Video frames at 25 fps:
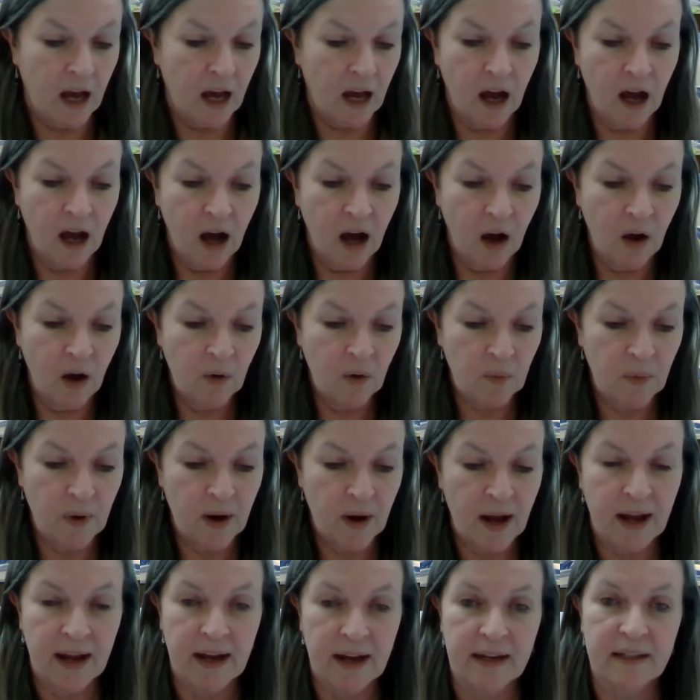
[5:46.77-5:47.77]
All
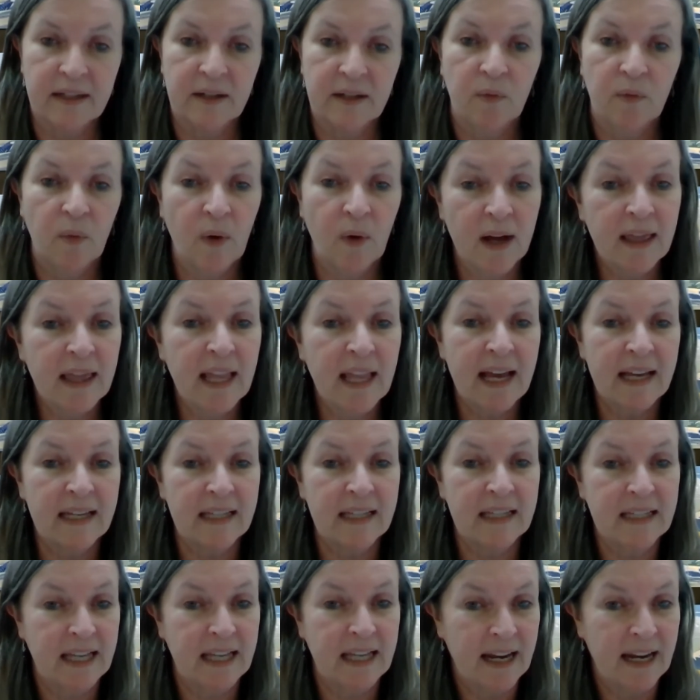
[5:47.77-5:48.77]
right, one
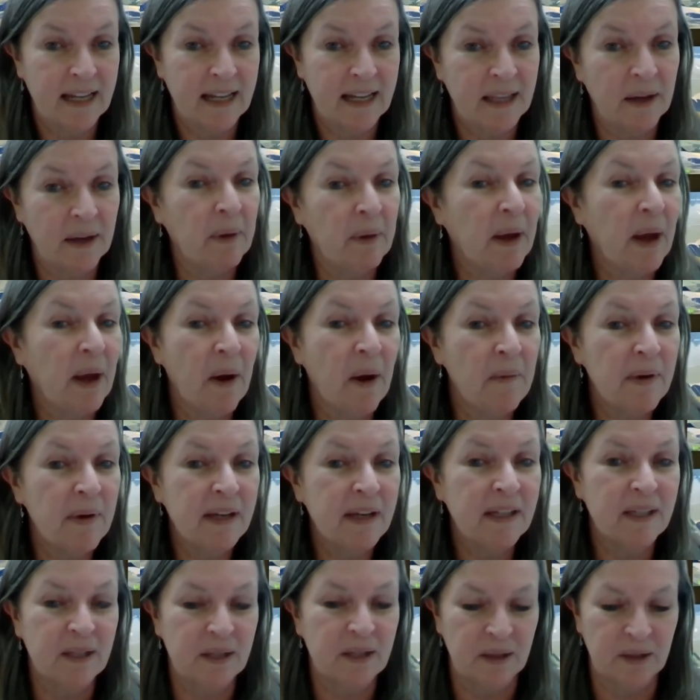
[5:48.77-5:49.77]
last thing that we
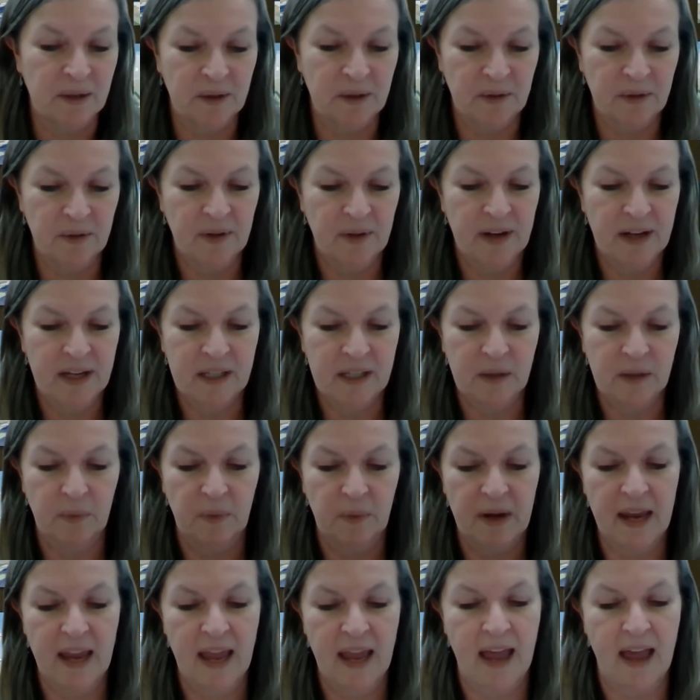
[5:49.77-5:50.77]
always do is
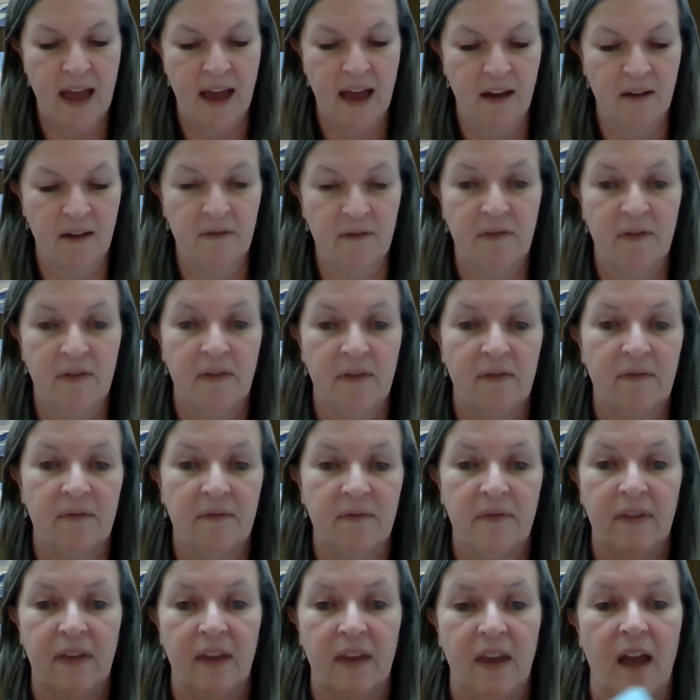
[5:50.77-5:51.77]
we have
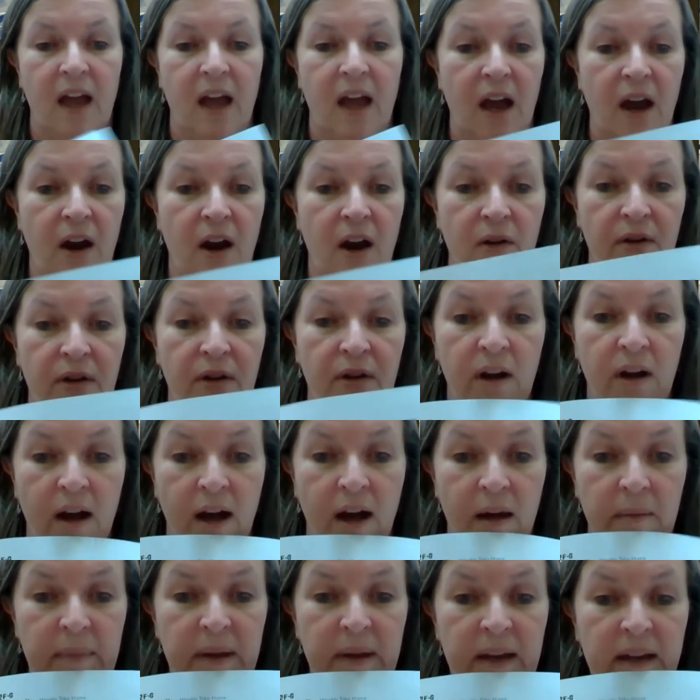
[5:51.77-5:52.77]
our
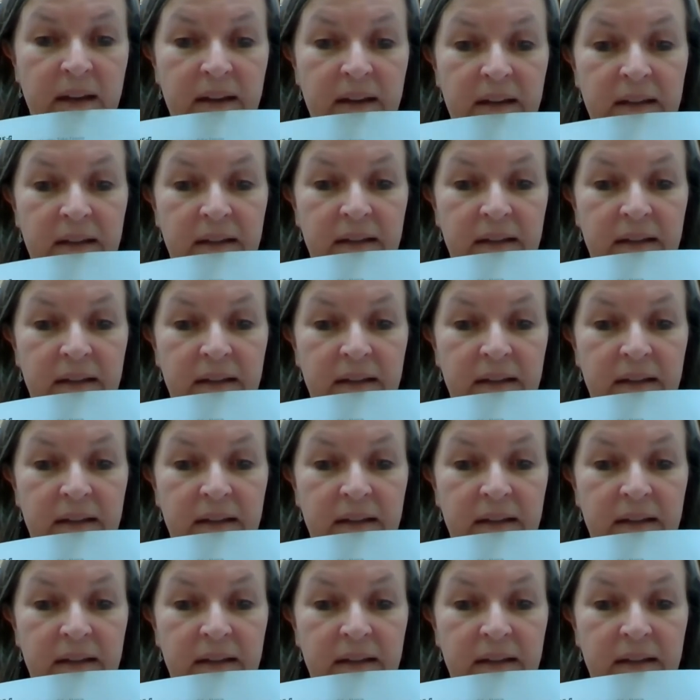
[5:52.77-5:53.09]
comic